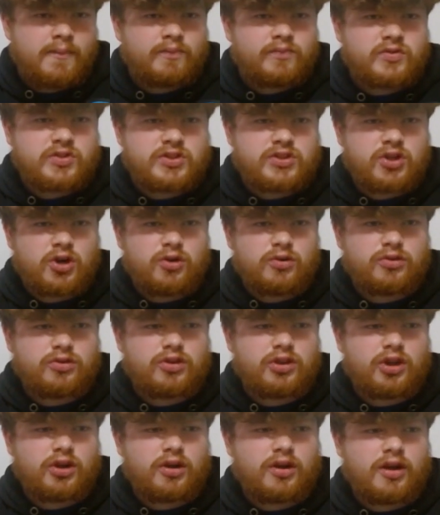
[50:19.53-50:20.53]
So
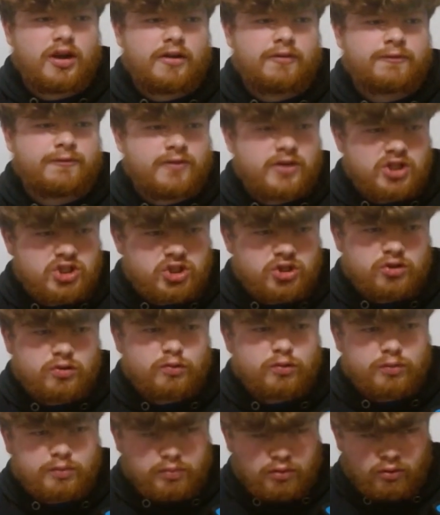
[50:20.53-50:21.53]
the official
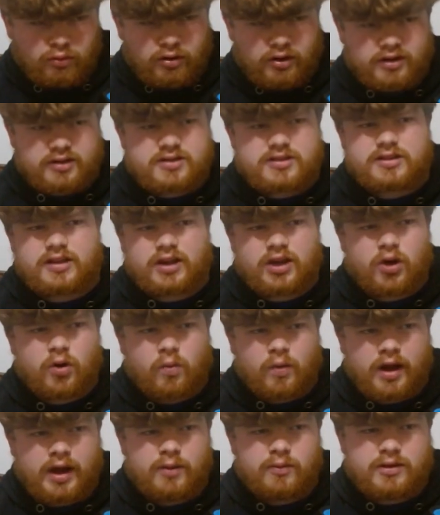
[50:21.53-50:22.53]
report that
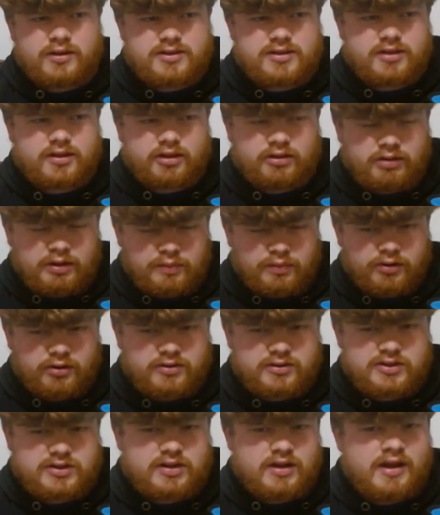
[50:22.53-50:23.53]
Kawhi went to the
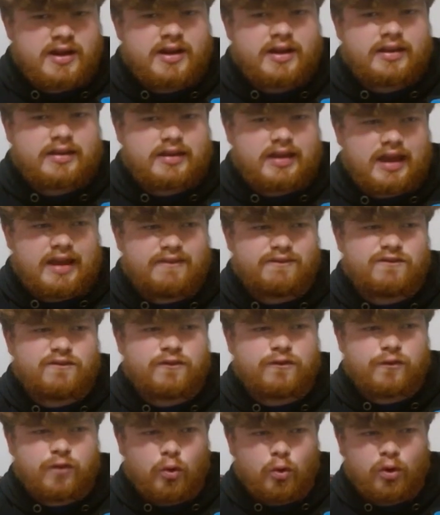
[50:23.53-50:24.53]
Clippers came
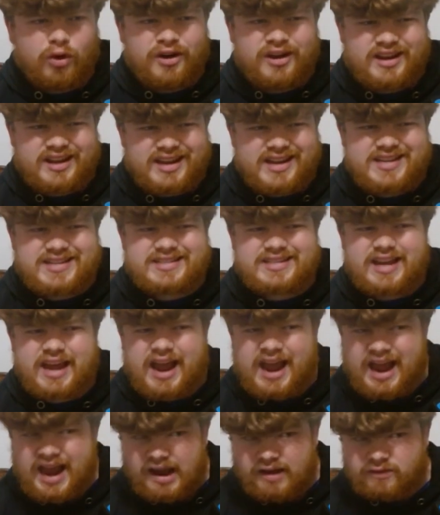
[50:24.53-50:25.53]
4 days
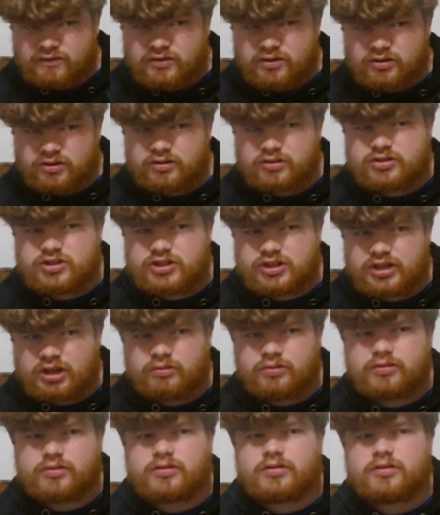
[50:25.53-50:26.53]
after
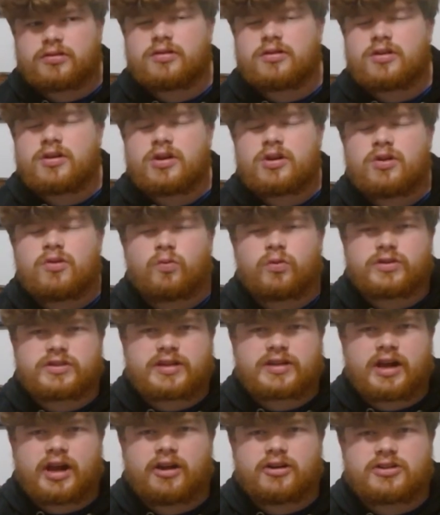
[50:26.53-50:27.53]
Shelton was
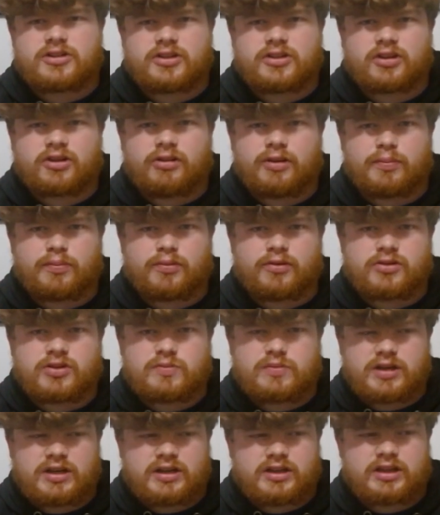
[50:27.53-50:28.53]
hired to the Clippers,
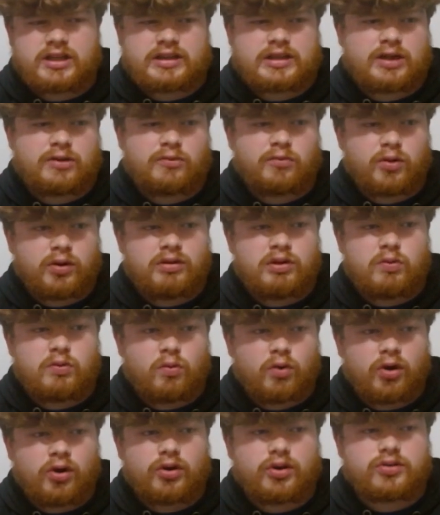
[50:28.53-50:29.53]
meaning that they really
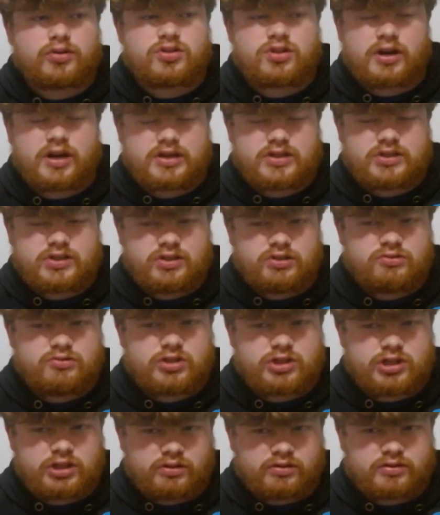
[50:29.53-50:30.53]
were trying to use
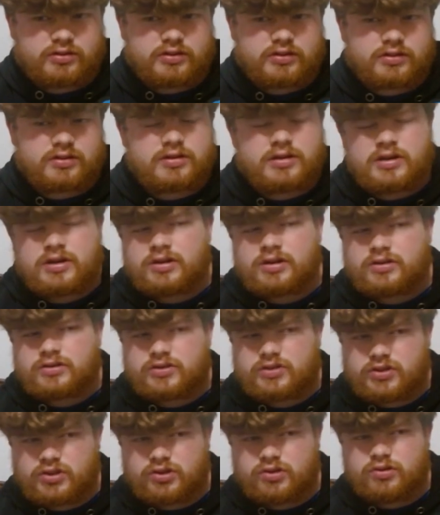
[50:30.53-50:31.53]
Shelton
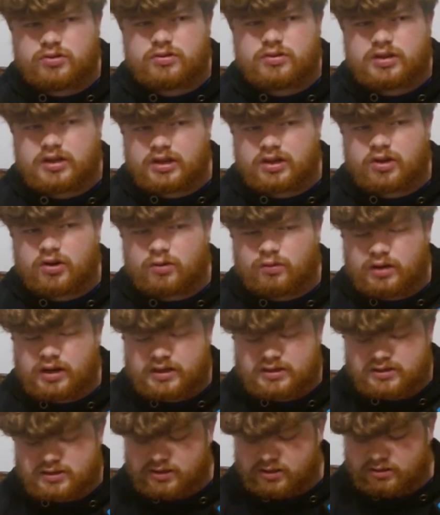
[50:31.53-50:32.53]
to get Kawhi to the